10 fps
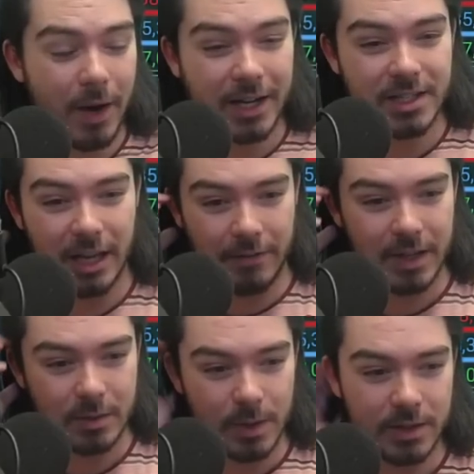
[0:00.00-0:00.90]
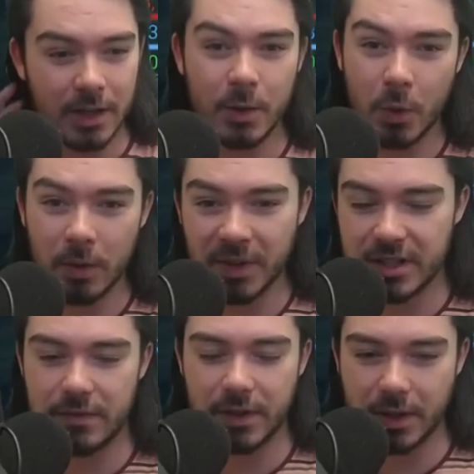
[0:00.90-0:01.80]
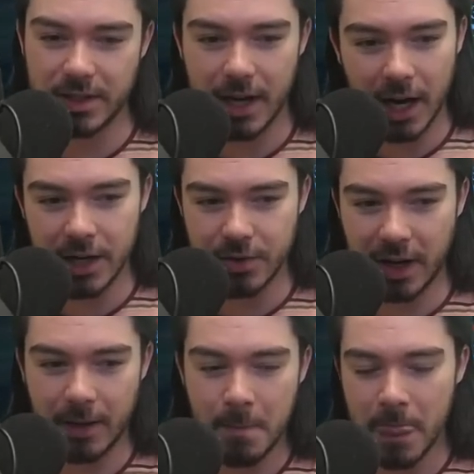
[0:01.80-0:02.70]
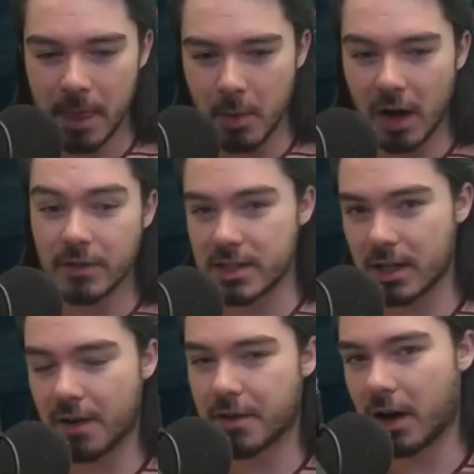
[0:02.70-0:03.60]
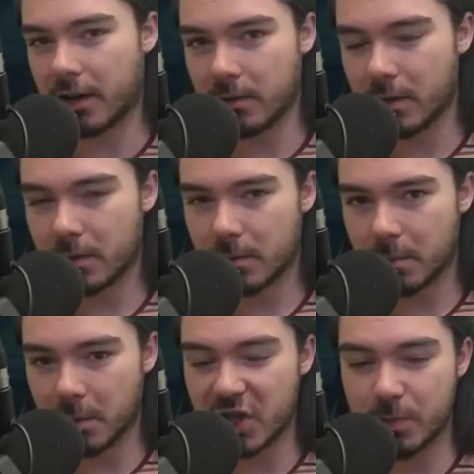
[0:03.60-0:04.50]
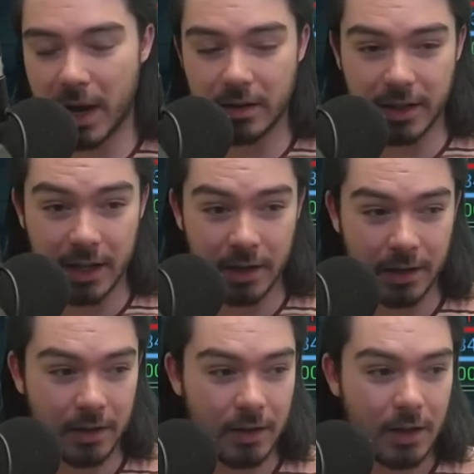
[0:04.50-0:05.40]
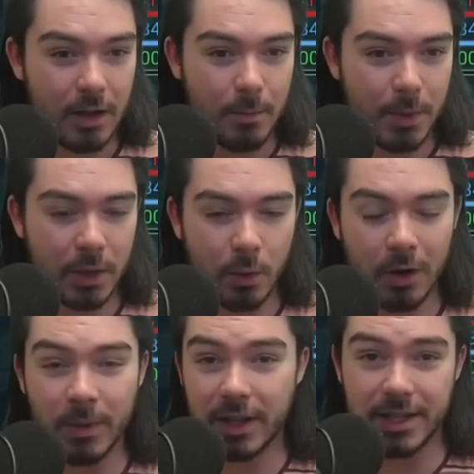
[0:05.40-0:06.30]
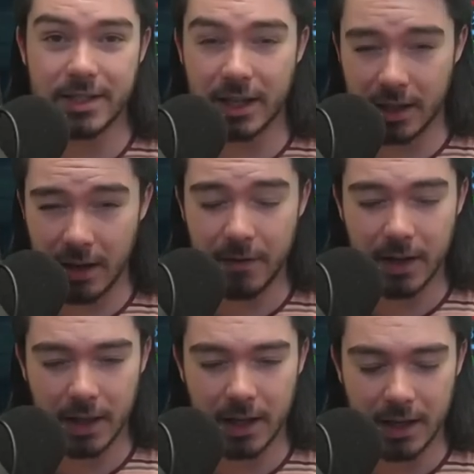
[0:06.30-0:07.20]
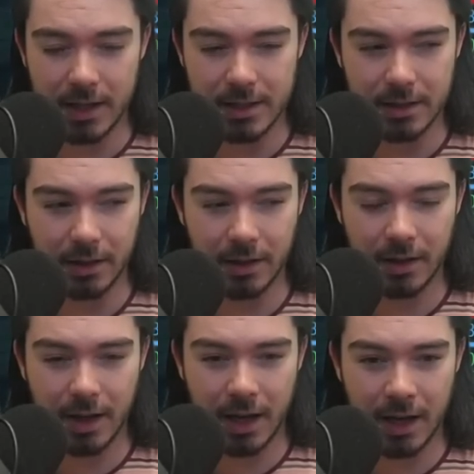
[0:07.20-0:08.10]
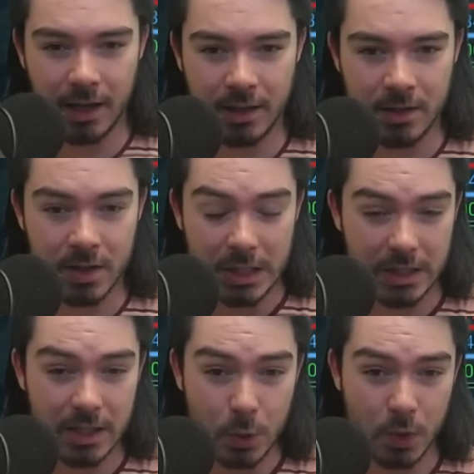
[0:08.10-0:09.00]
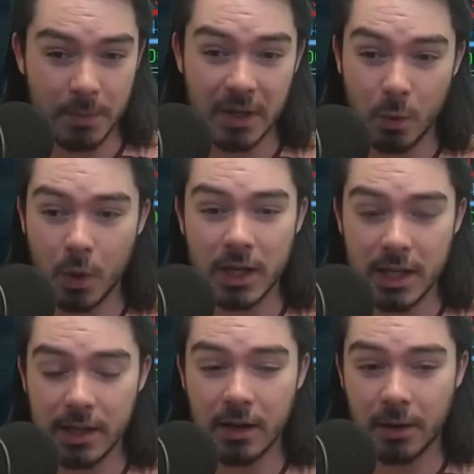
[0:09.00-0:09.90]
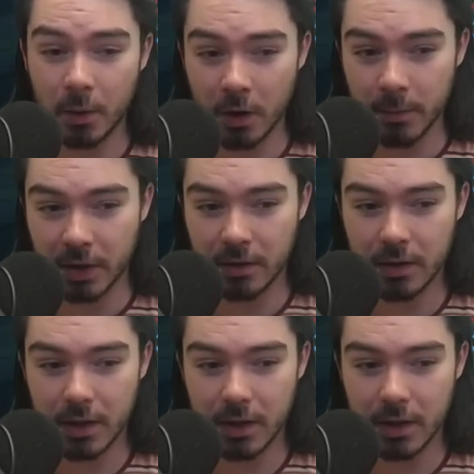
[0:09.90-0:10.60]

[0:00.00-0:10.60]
actually, if this was on normal difficulty Hydra, um, obviously I've got much better gear, but normal is significantly easier, and this would have been a one key on normal.